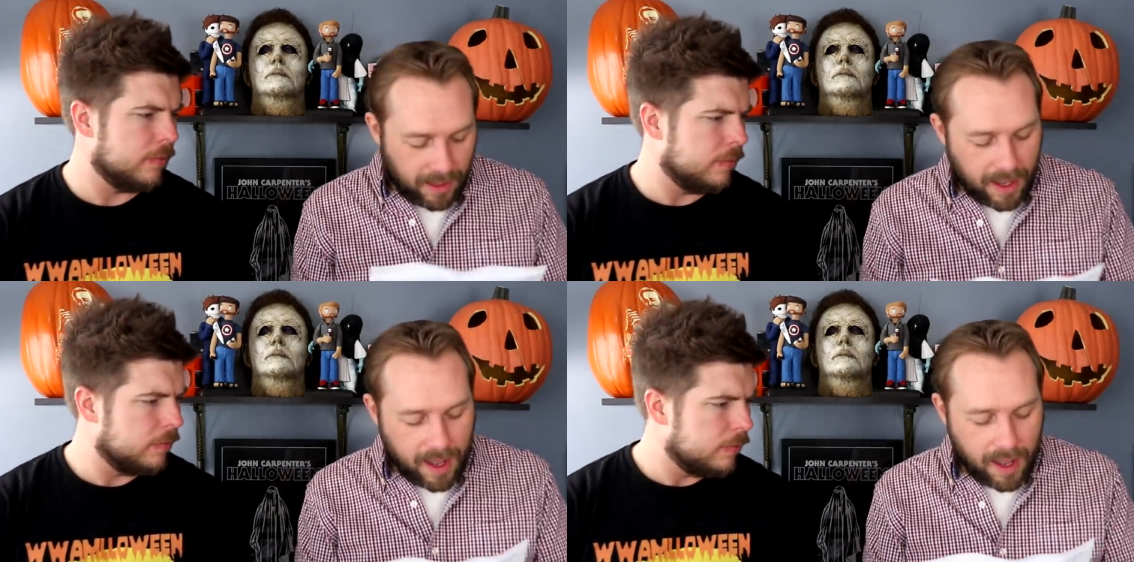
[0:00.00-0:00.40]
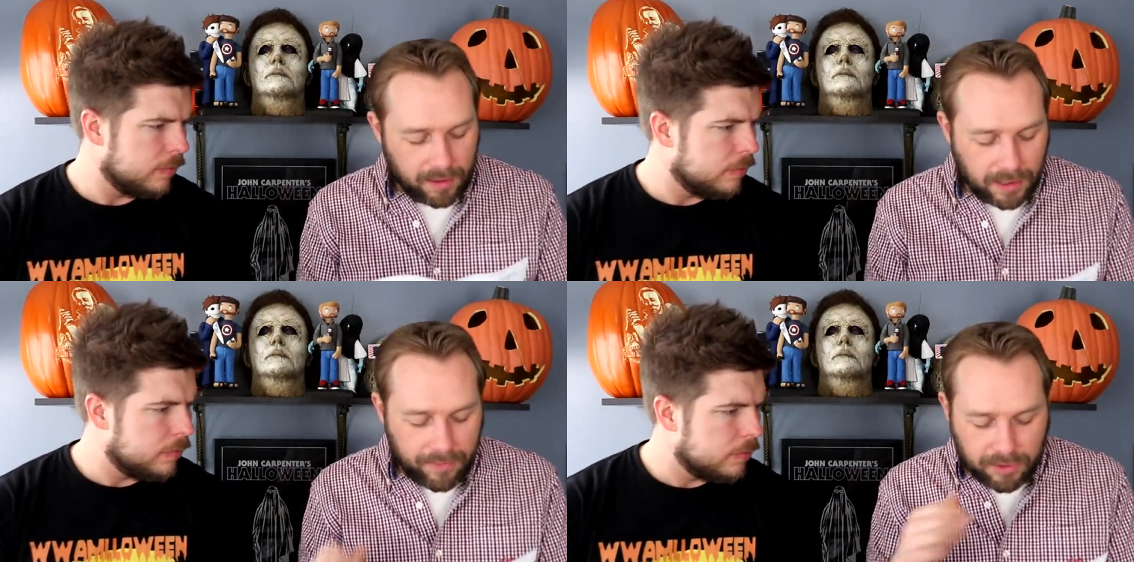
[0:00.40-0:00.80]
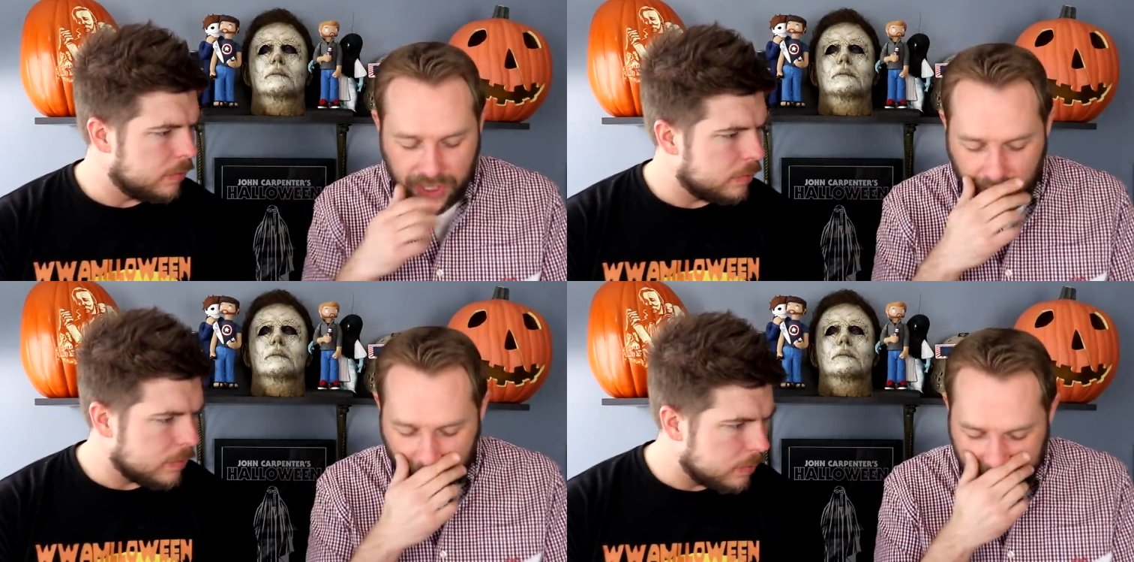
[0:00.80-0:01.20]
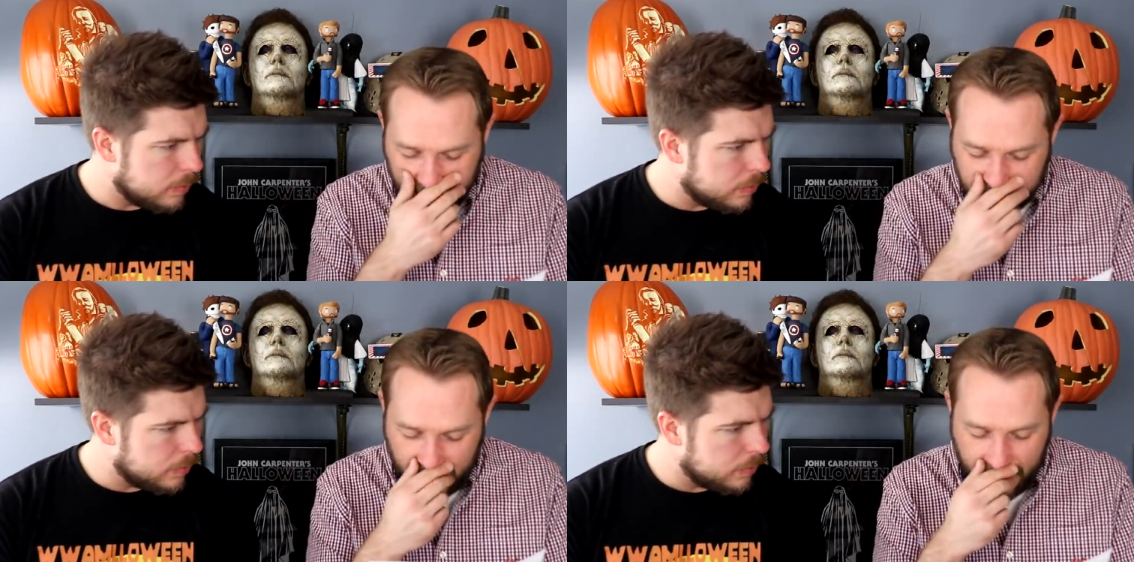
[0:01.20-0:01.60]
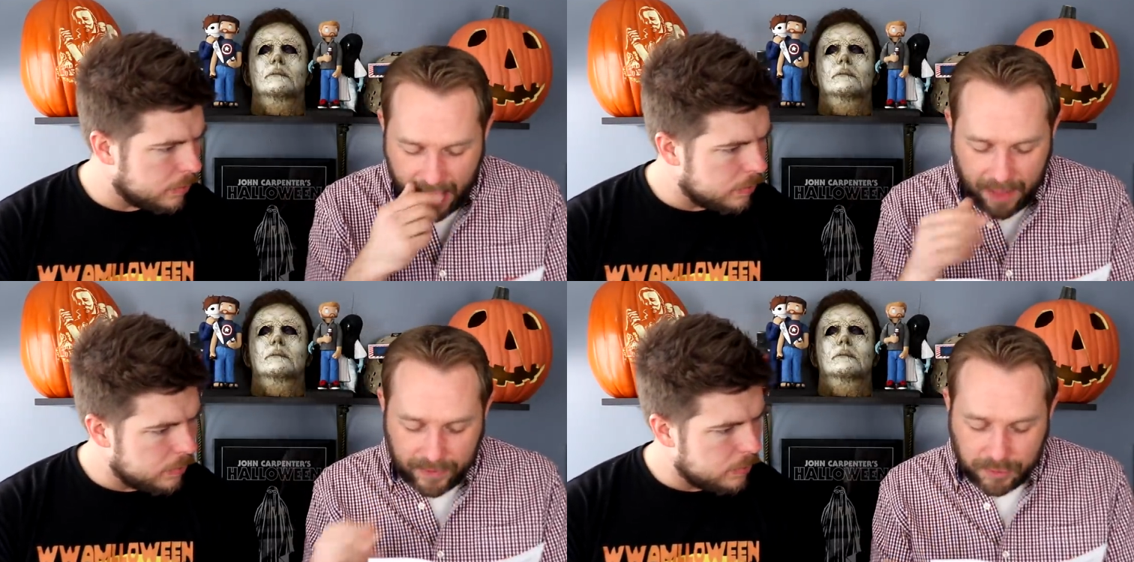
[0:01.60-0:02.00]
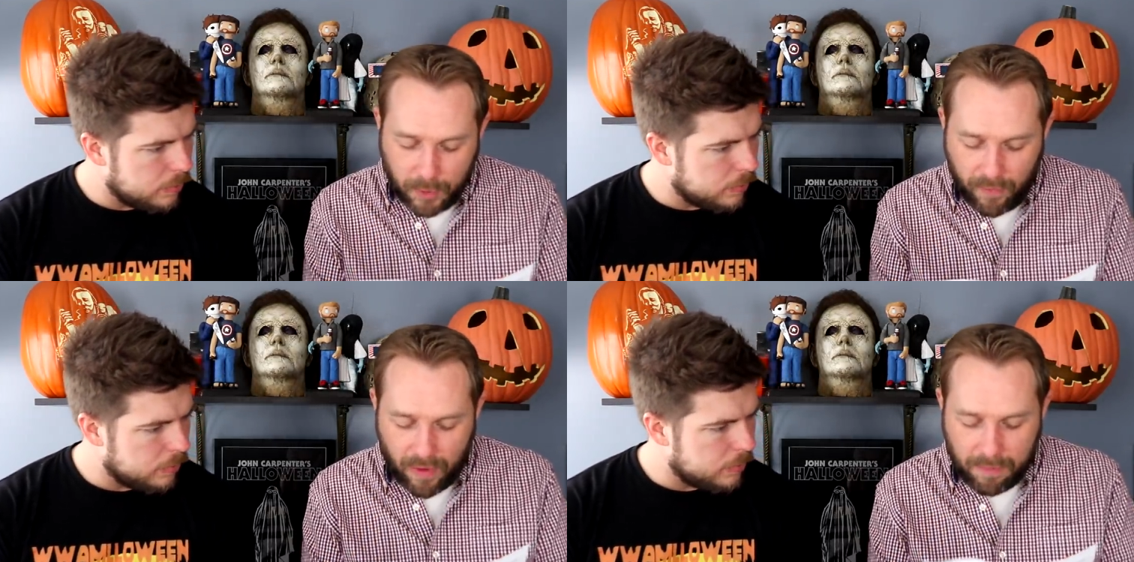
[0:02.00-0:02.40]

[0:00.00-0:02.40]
Speaker 1: Uh, love your channel, Mike and Jay, and the spoof on